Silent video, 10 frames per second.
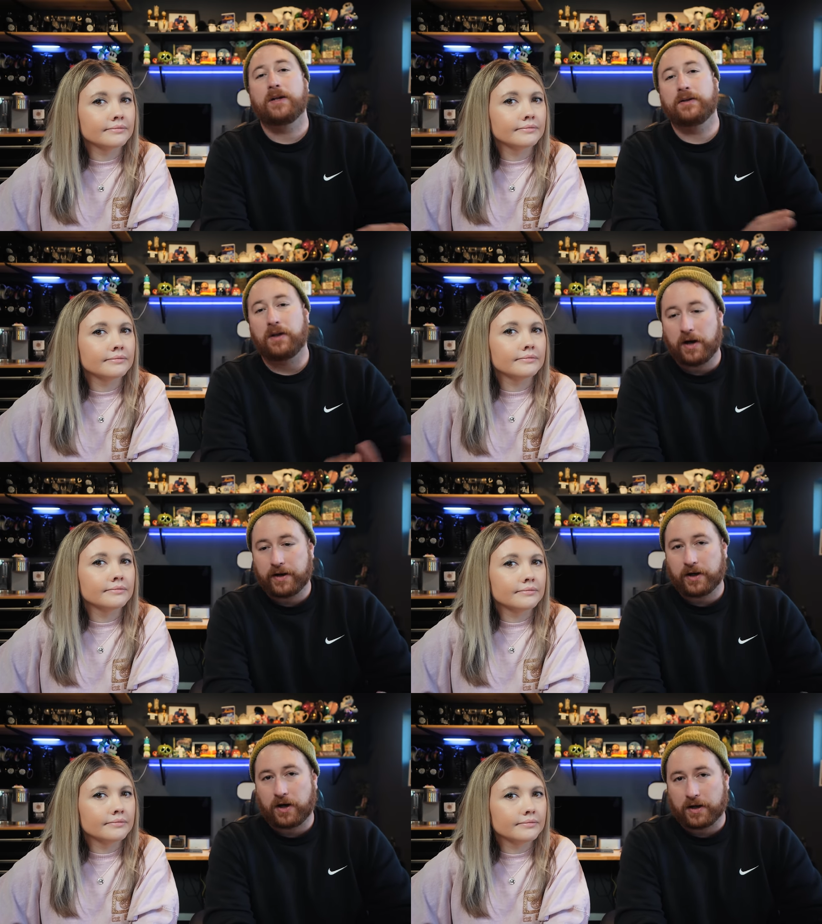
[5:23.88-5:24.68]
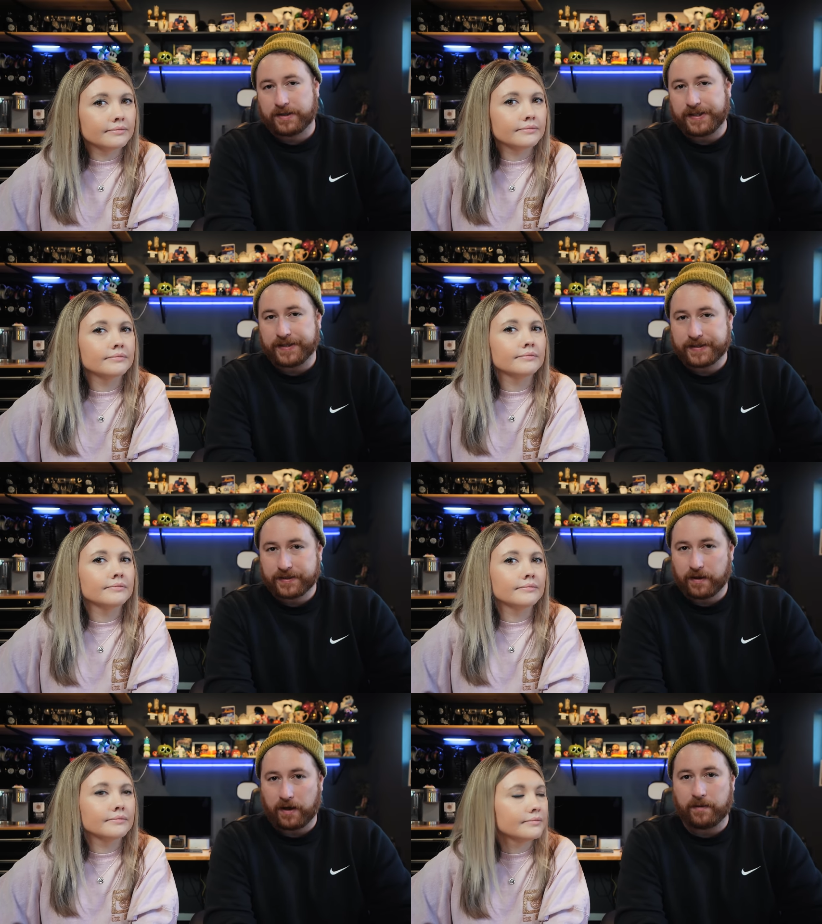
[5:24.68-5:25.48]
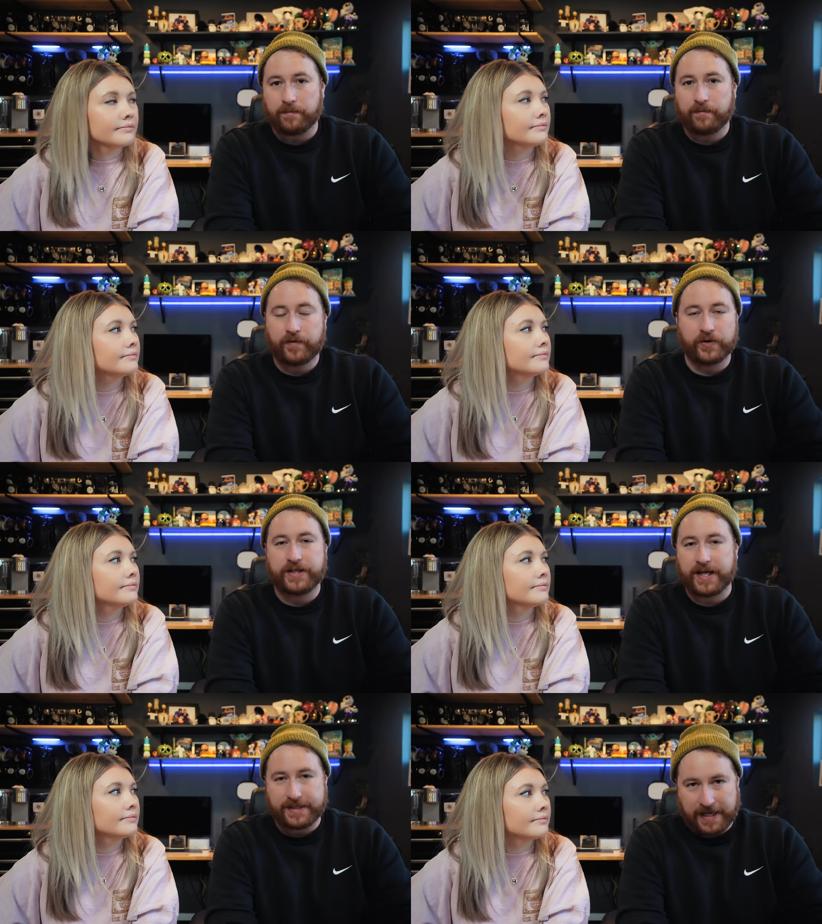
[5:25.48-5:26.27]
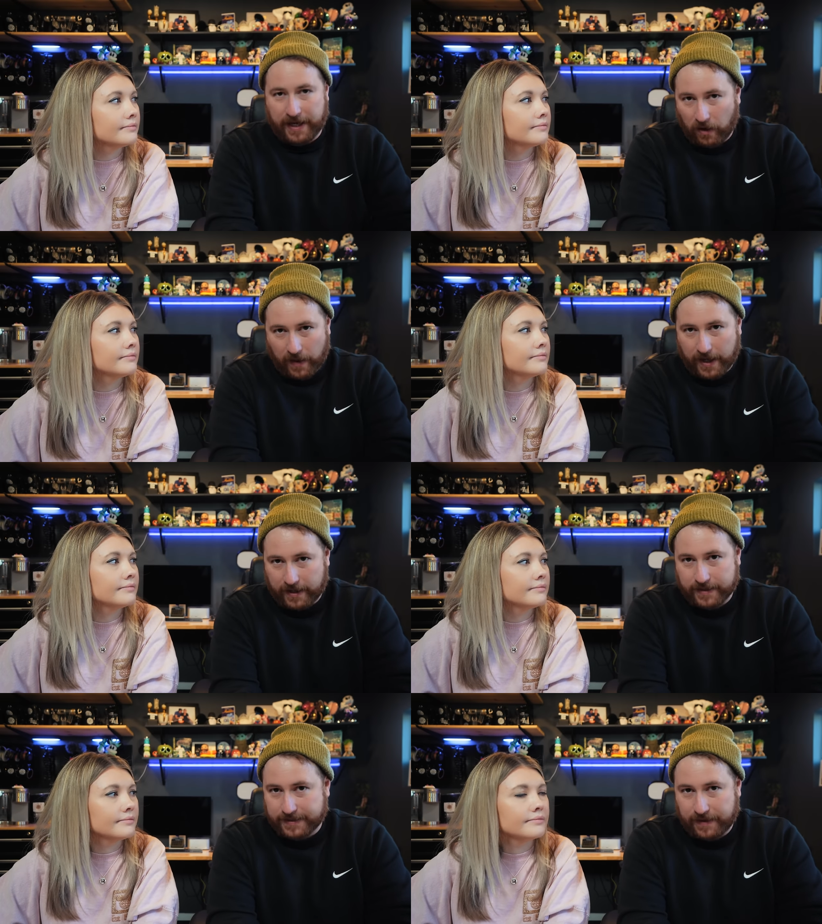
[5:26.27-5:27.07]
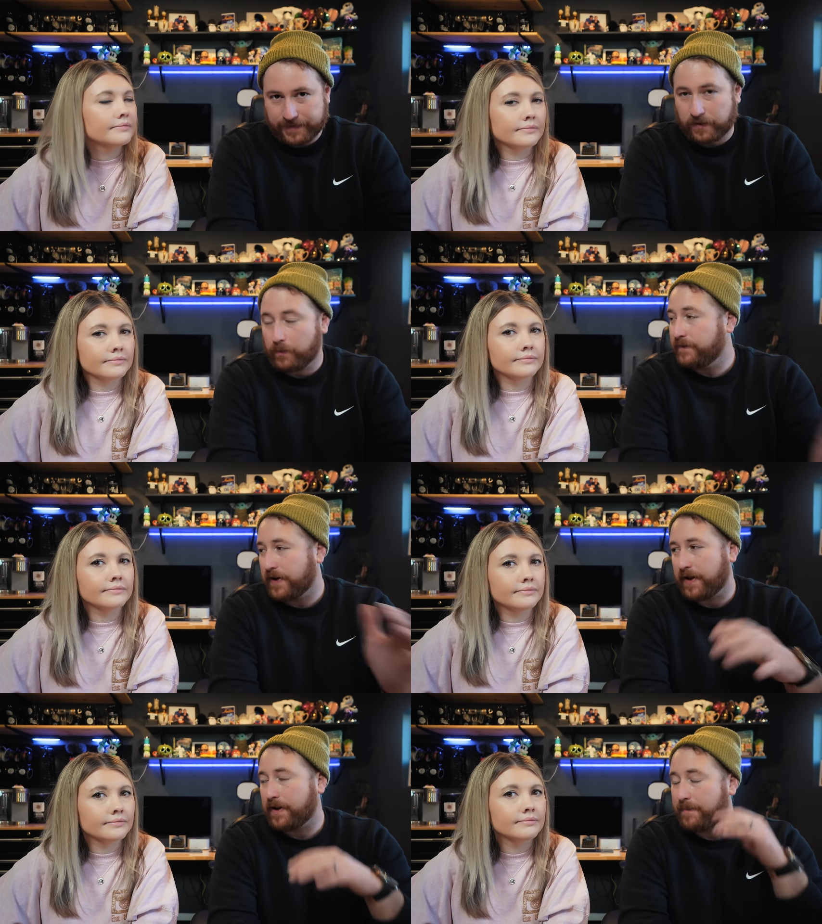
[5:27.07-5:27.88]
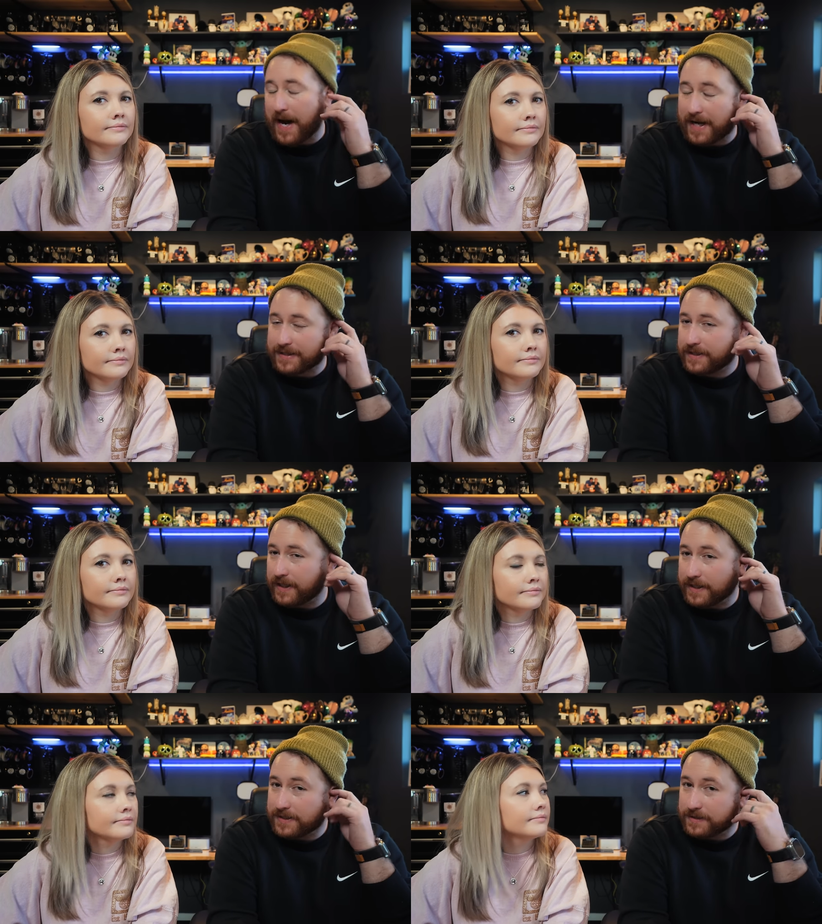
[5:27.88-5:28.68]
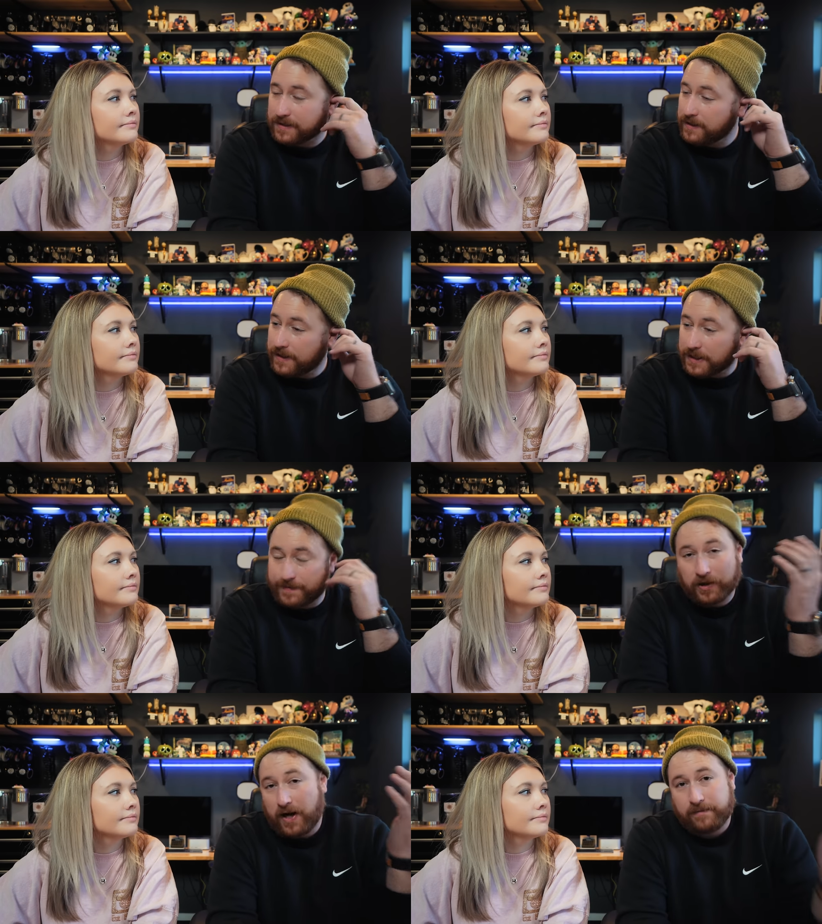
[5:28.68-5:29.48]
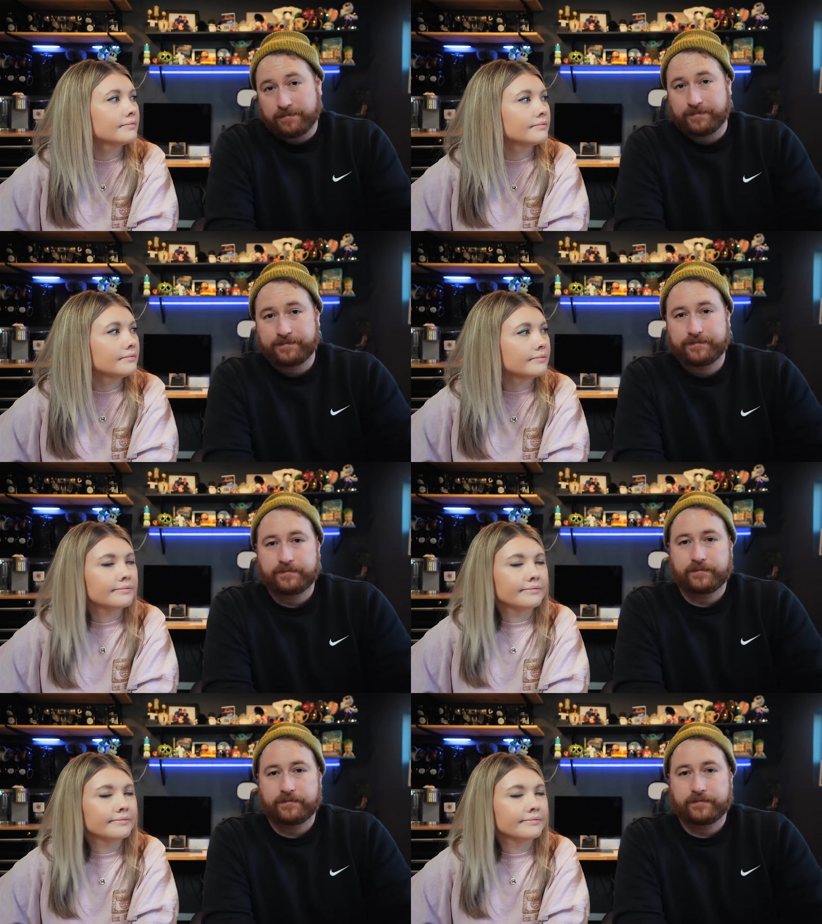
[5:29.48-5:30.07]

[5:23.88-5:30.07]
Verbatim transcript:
Speaker 1: lug your car seats um, through TSA and all that kind of stuff. So mm-hmm. we've done that in the past and it's it's been great. Mm-hmm.